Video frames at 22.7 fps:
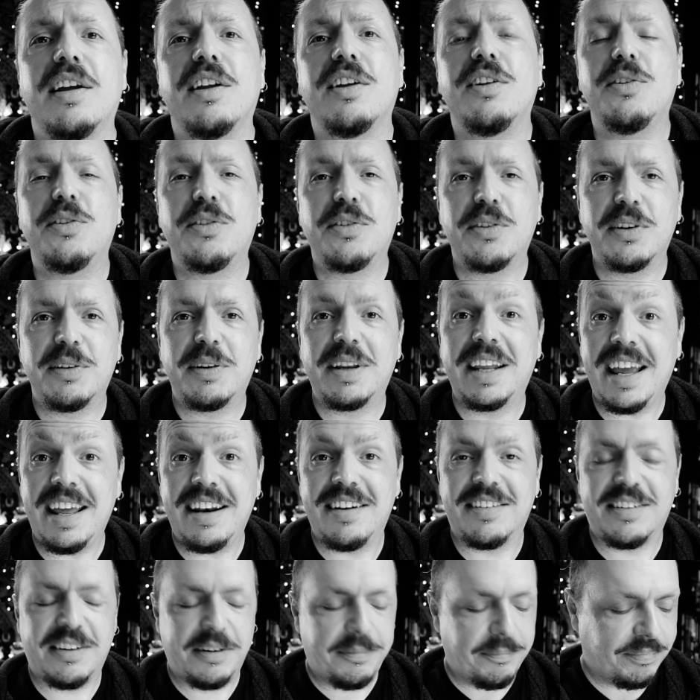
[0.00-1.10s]
you should get
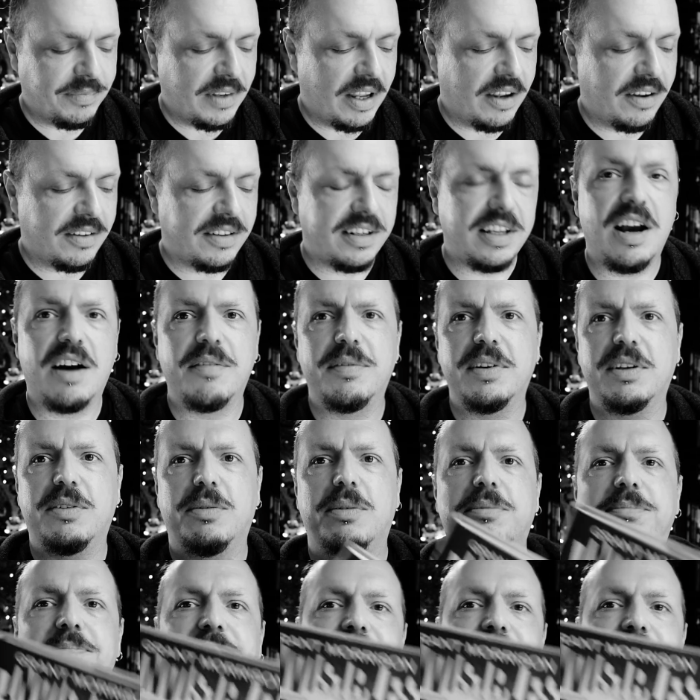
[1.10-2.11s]
it. Now, the obvious one,